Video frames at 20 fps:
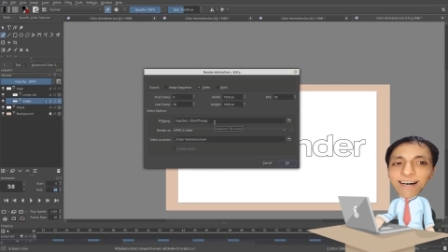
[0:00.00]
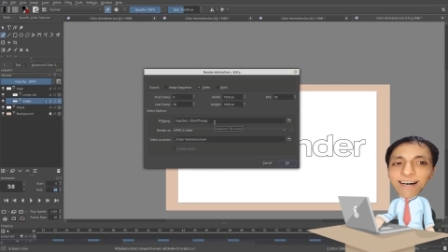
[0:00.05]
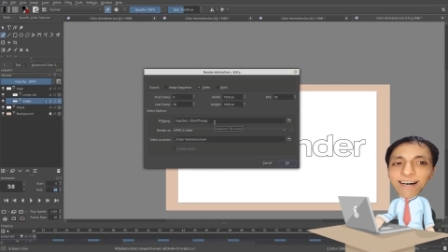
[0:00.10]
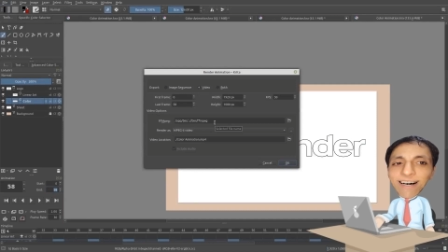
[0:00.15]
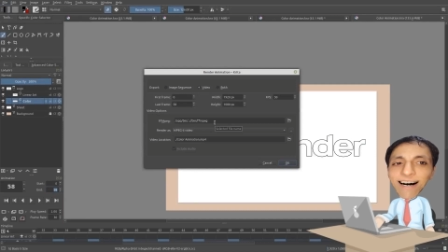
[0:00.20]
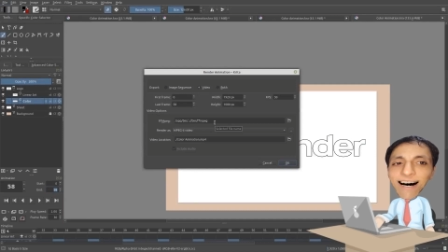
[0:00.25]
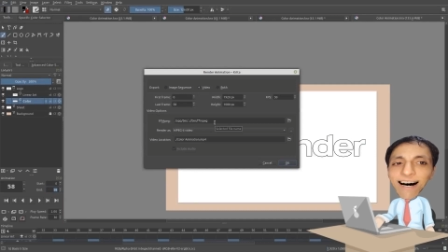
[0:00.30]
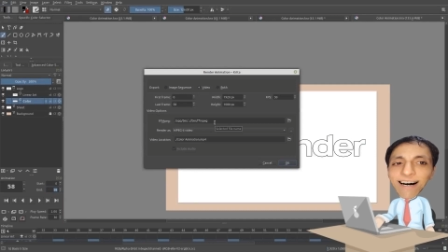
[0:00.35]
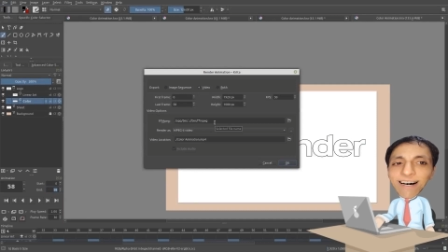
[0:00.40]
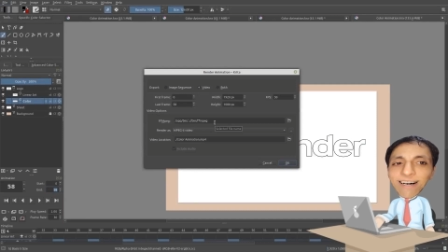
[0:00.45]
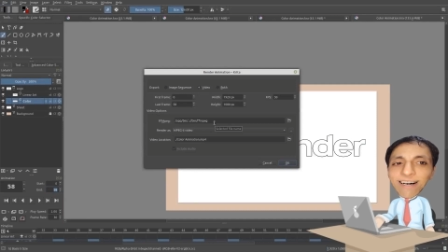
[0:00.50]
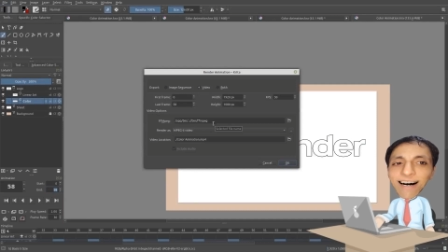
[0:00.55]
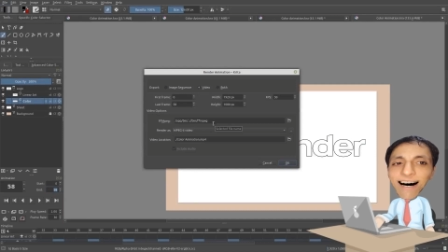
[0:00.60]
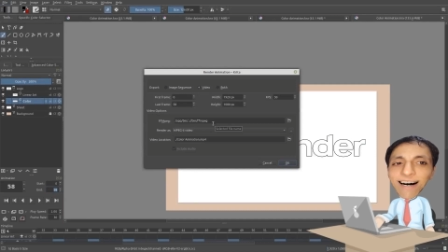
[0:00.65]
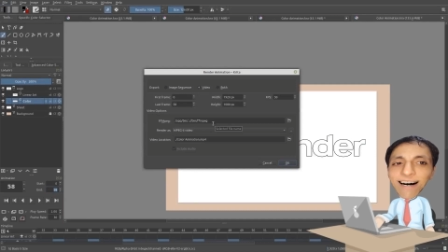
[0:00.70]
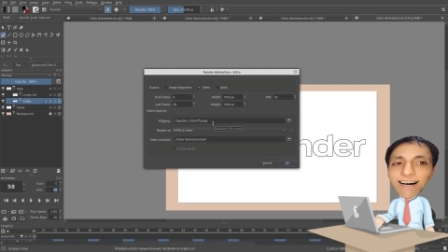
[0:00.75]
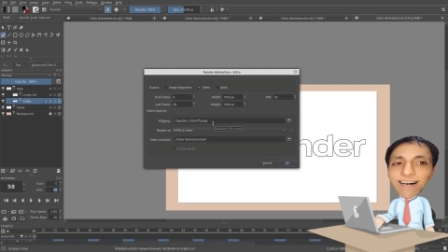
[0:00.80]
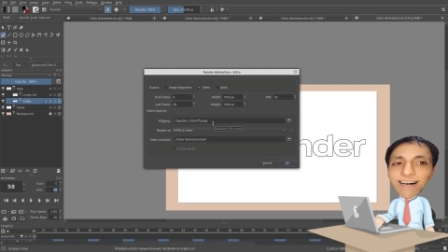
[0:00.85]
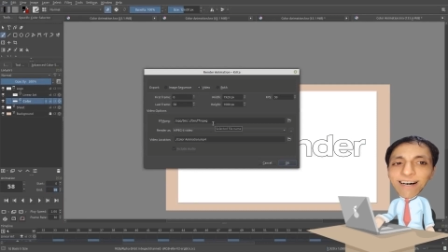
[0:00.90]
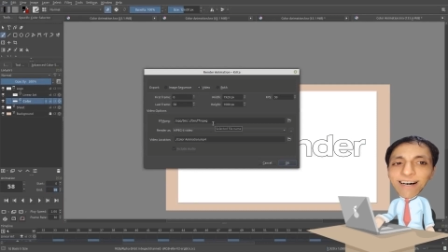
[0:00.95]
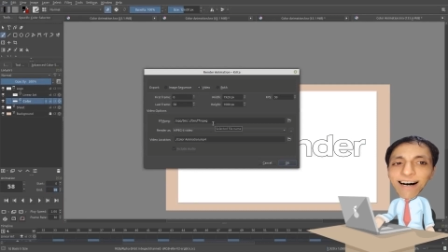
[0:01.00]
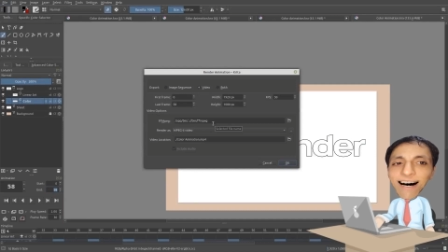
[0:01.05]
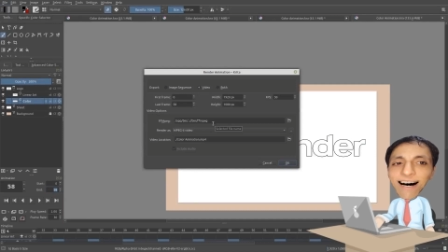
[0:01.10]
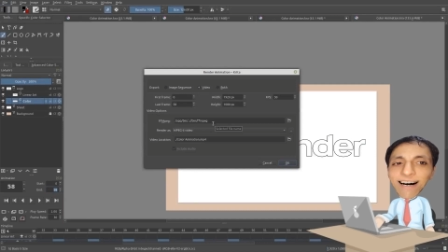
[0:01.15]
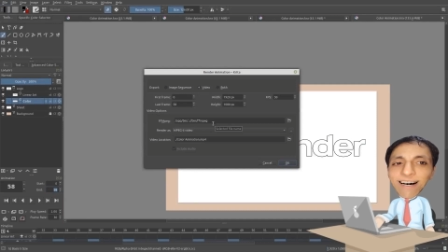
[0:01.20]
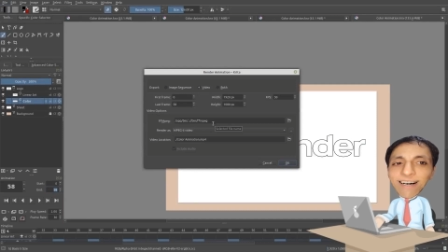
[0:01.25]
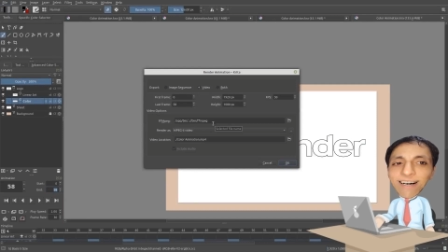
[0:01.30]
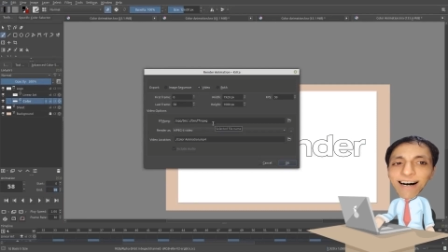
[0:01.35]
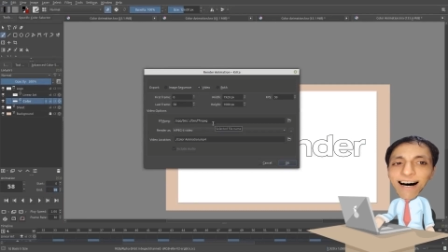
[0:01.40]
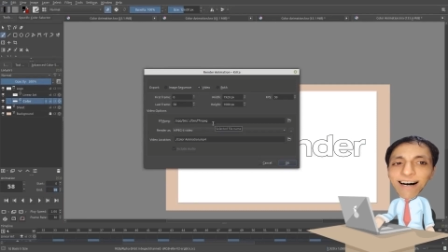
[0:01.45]
and what
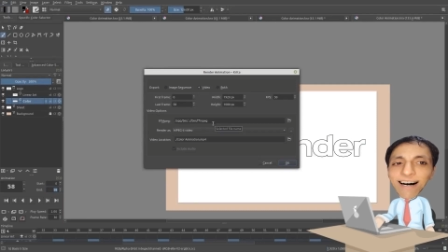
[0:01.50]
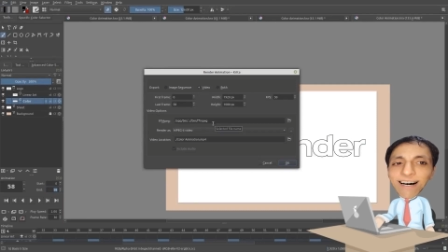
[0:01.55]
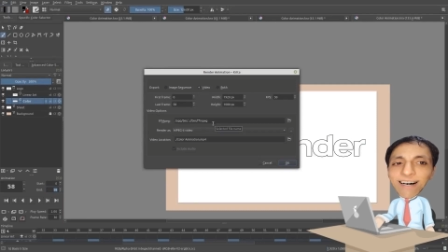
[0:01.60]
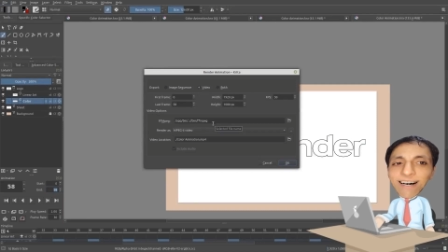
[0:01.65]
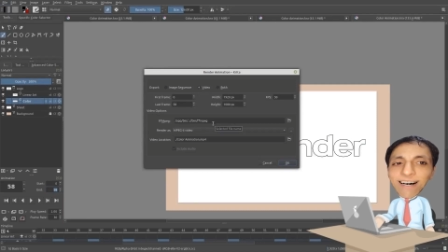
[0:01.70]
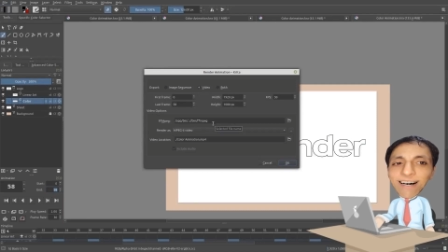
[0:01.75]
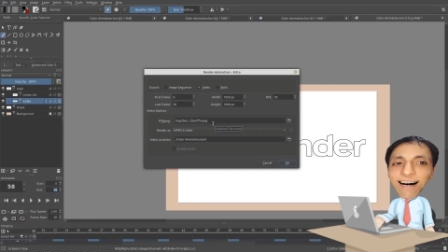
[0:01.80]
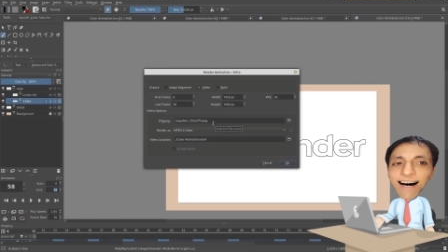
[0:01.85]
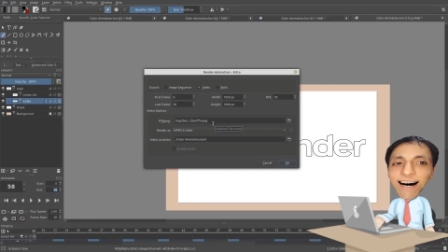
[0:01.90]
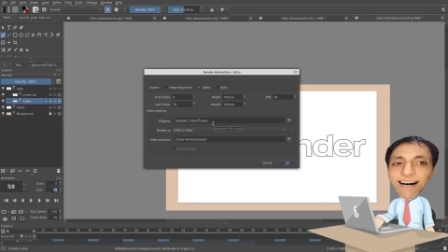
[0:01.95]
version or